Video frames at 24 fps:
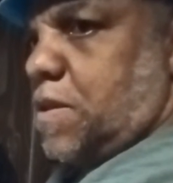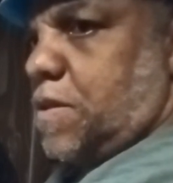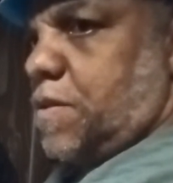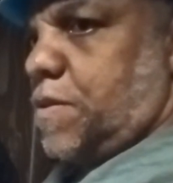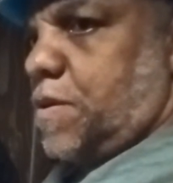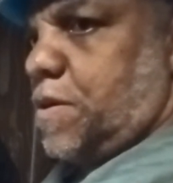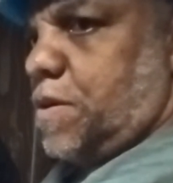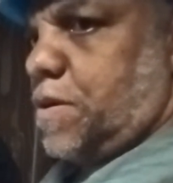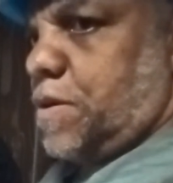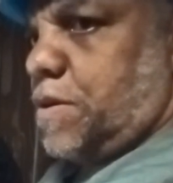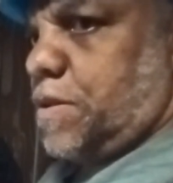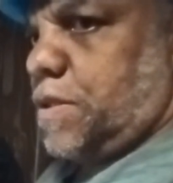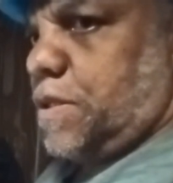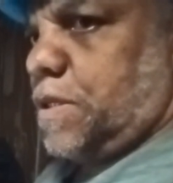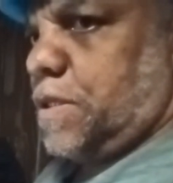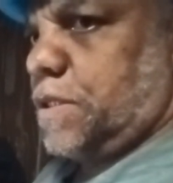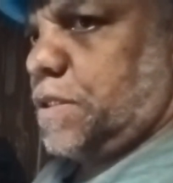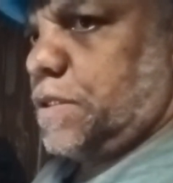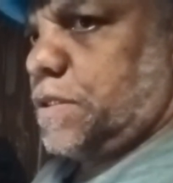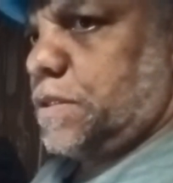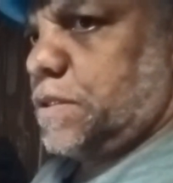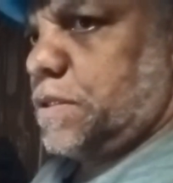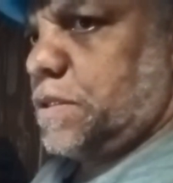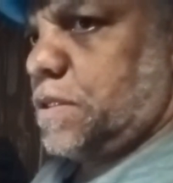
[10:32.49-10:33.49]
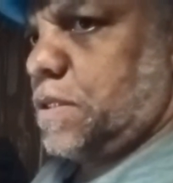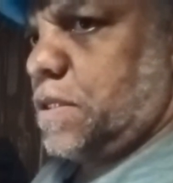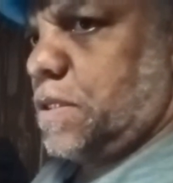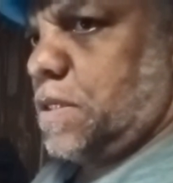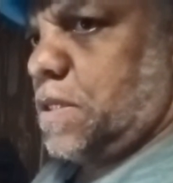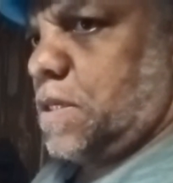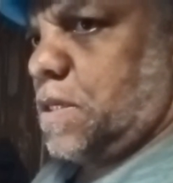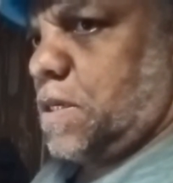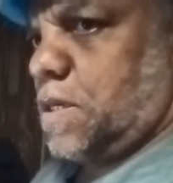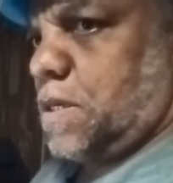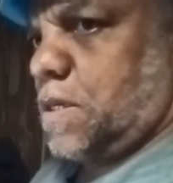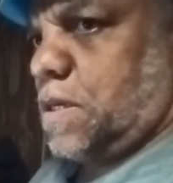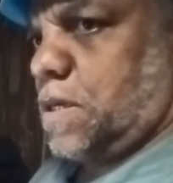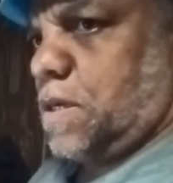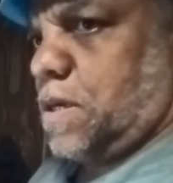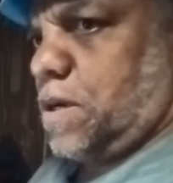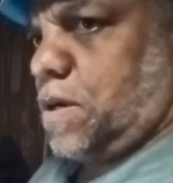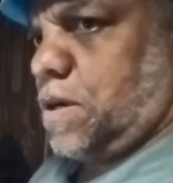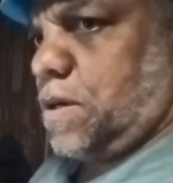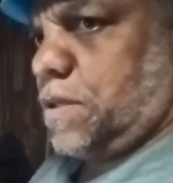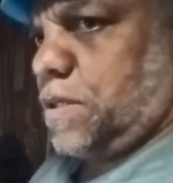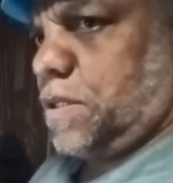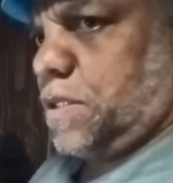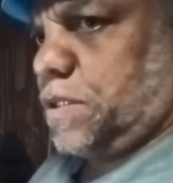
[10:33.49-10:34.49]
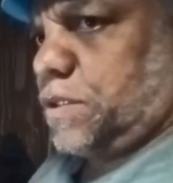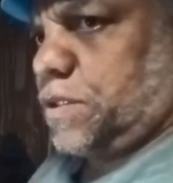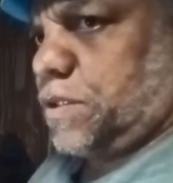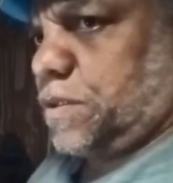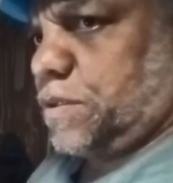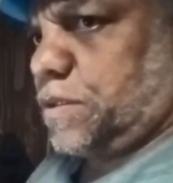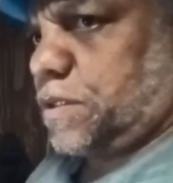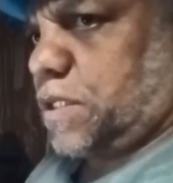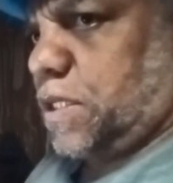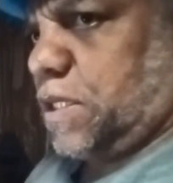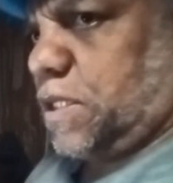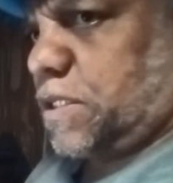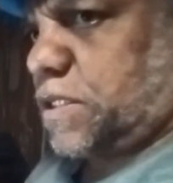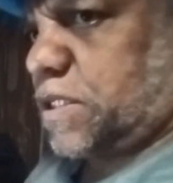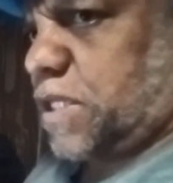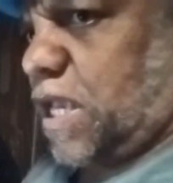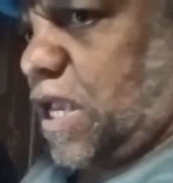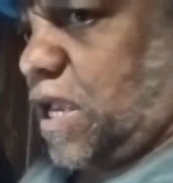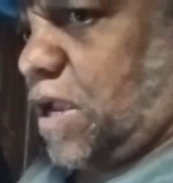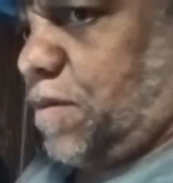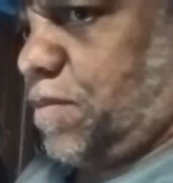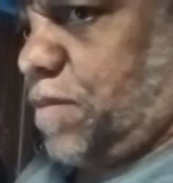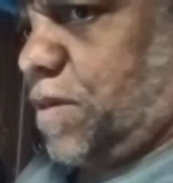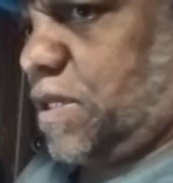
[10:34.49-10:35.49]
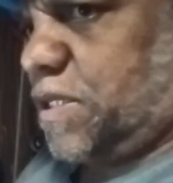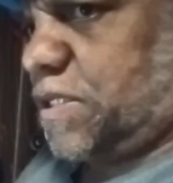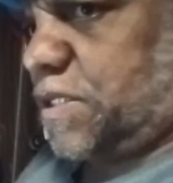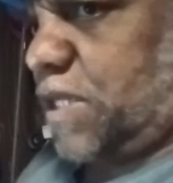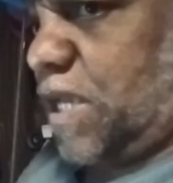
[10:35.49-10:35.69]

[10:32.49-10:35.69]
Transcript: There it is. There it is. You can see it sideways